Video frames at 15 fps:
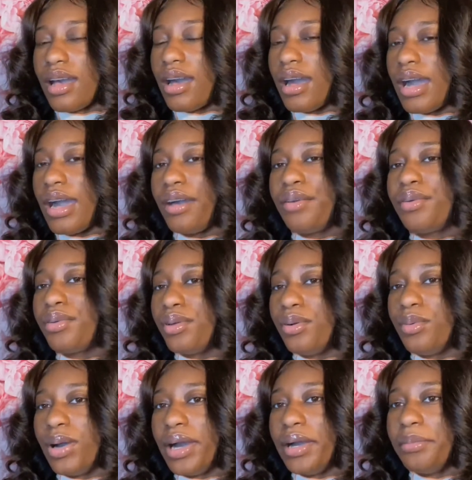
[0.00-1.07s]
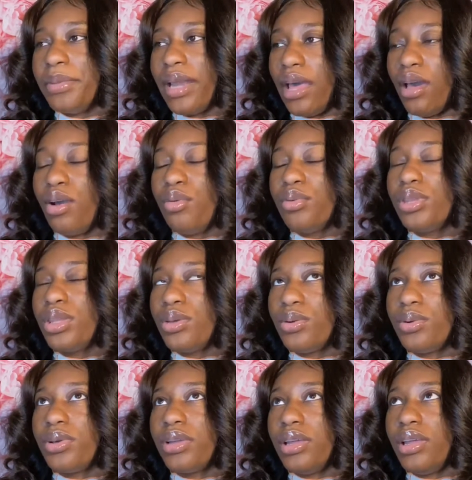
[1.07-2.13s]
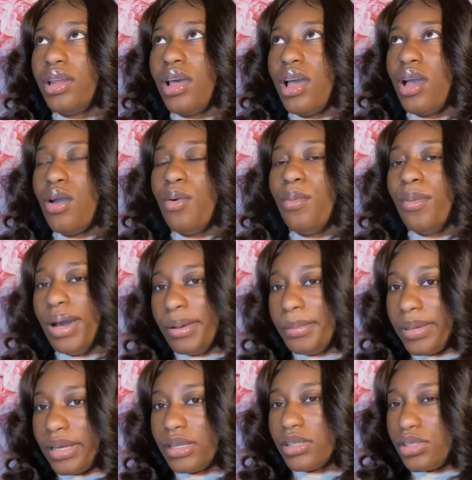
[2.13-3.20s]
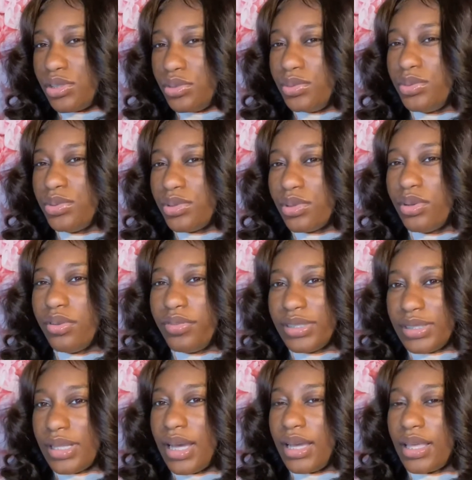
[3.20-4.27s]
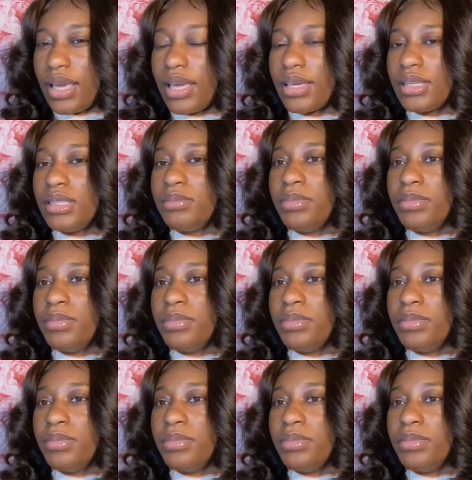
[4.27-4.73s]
I don't know why, but I only ordered one pair of shoes off of StockX,